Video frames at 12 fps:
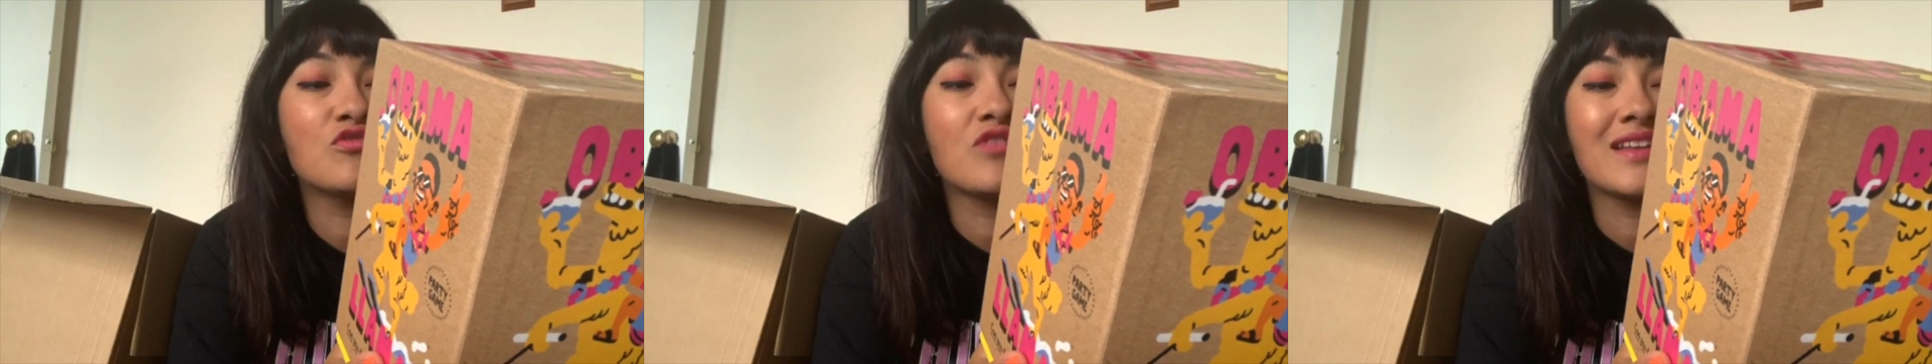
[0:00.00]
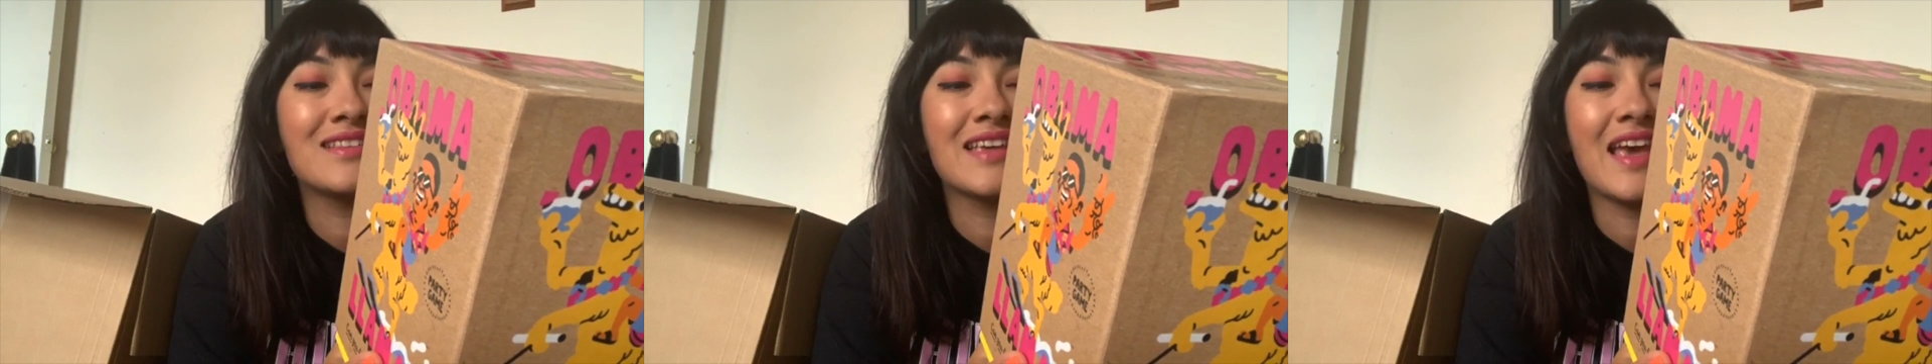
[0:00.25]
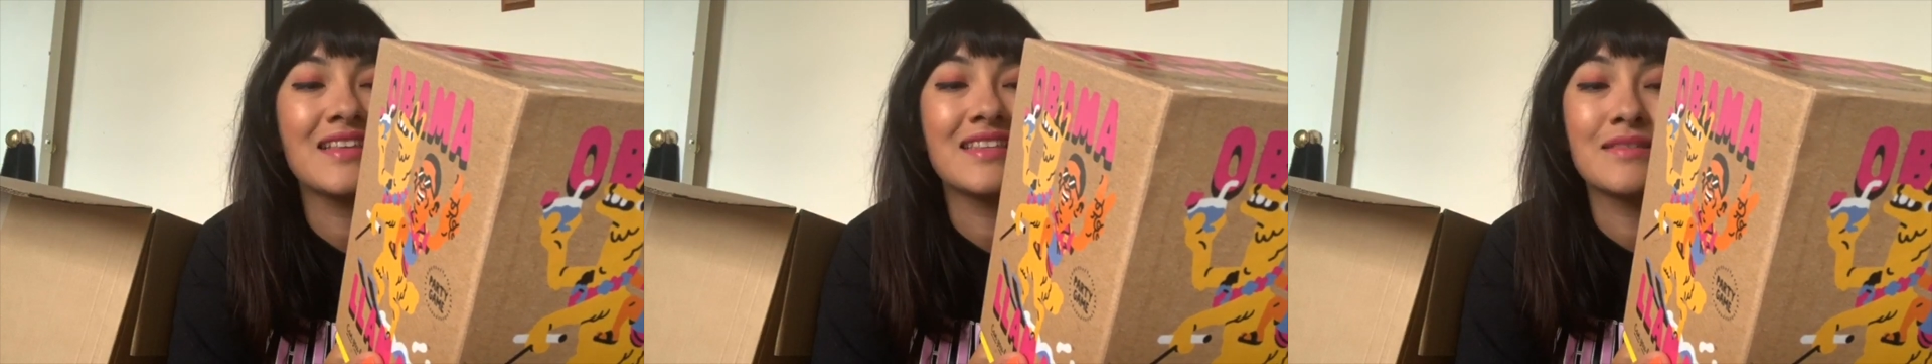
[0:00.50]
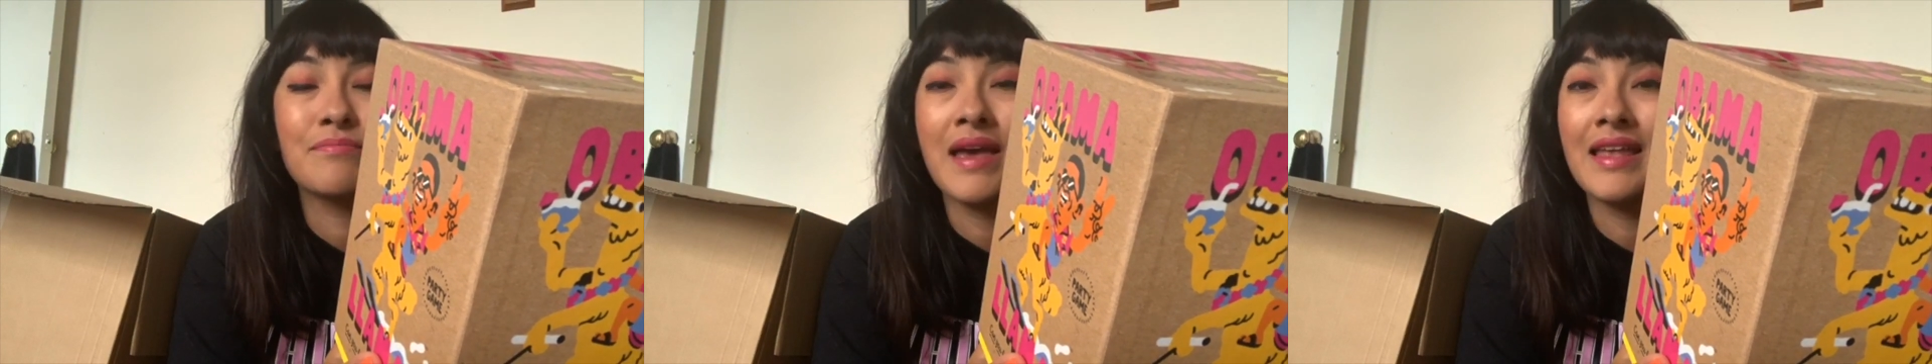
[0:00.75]
try to guess
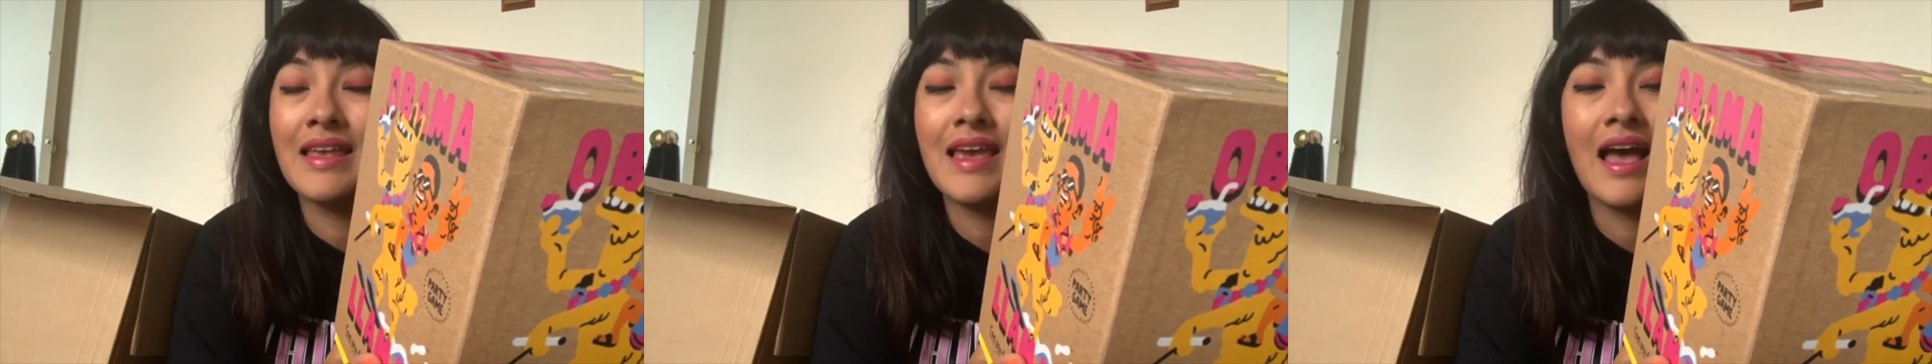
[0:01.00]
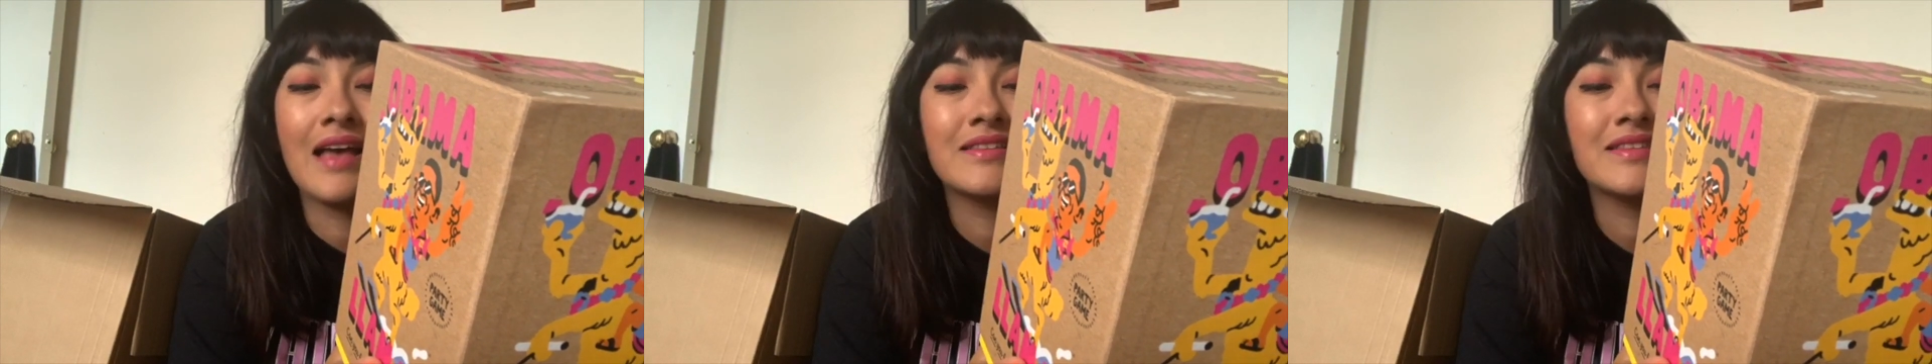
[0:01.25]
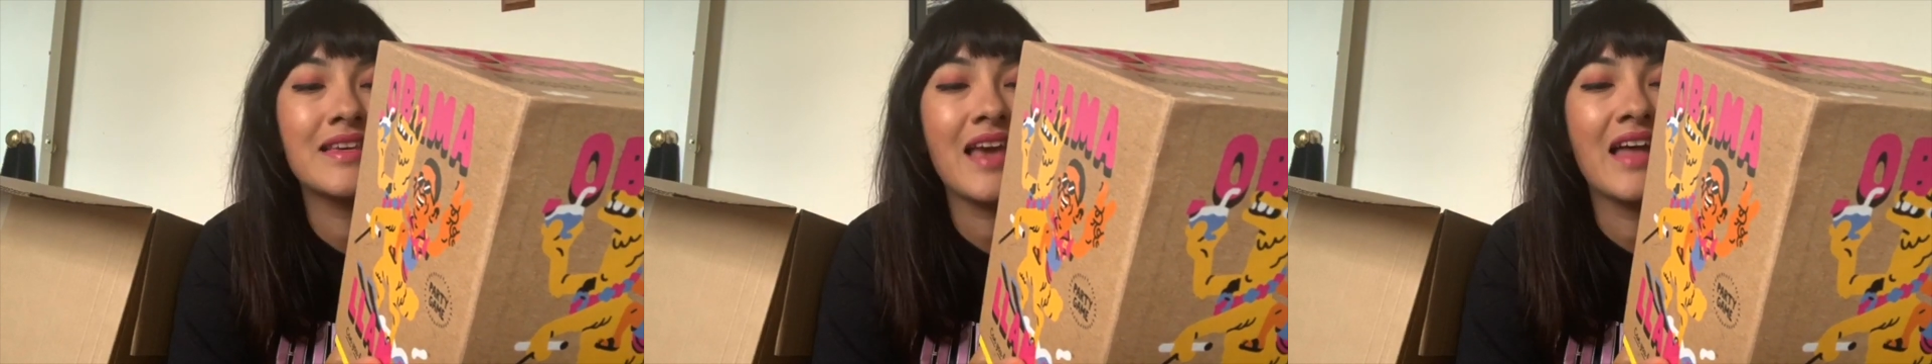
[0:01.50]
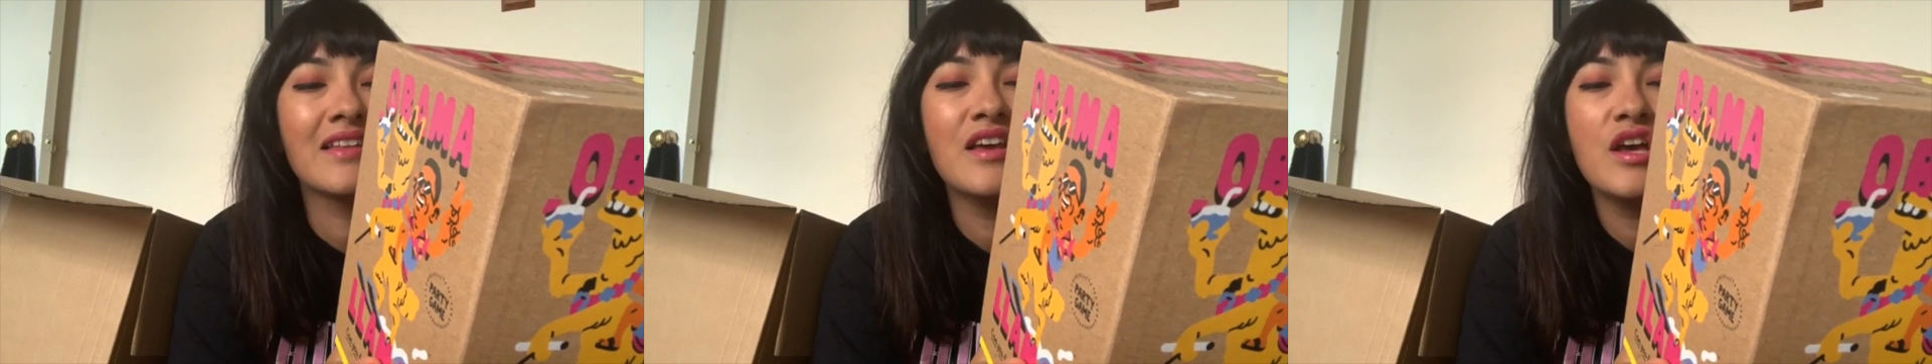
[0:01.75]
as many as they
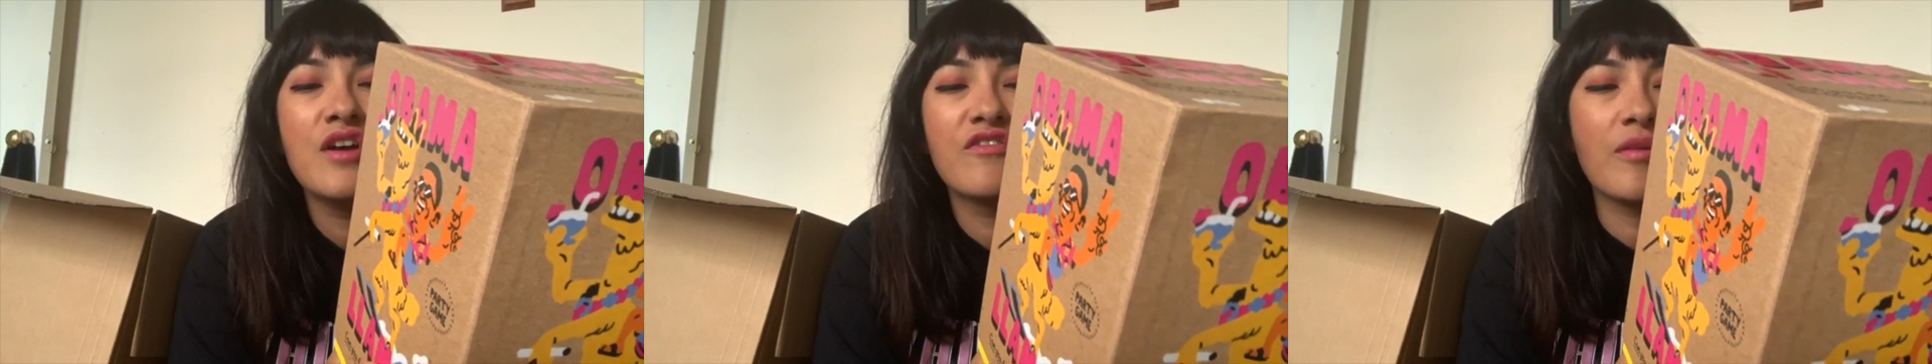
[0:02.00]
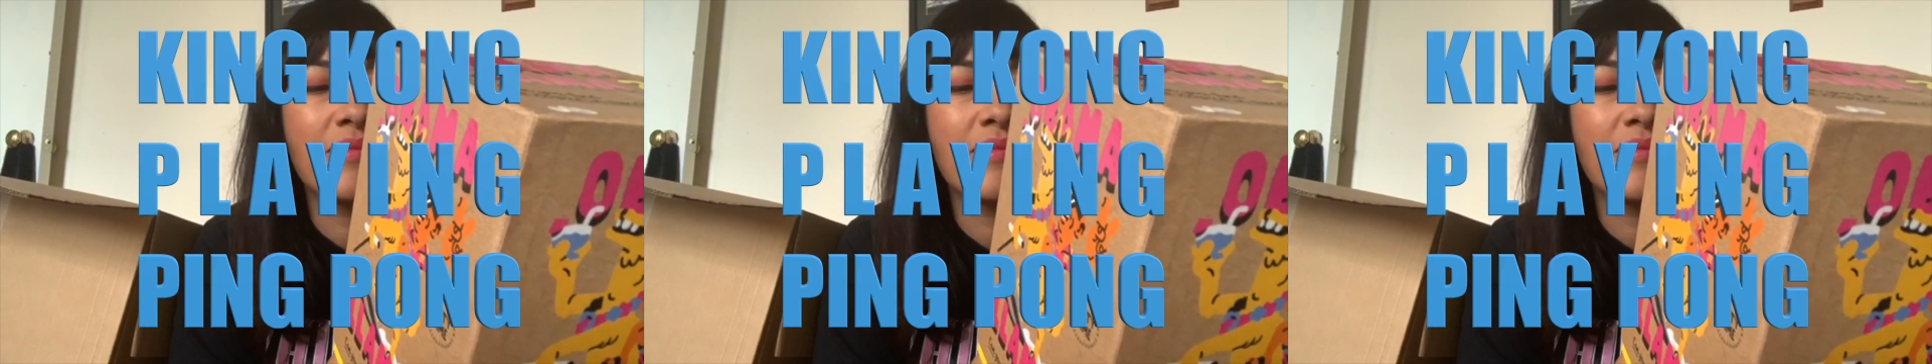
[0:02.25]
can. From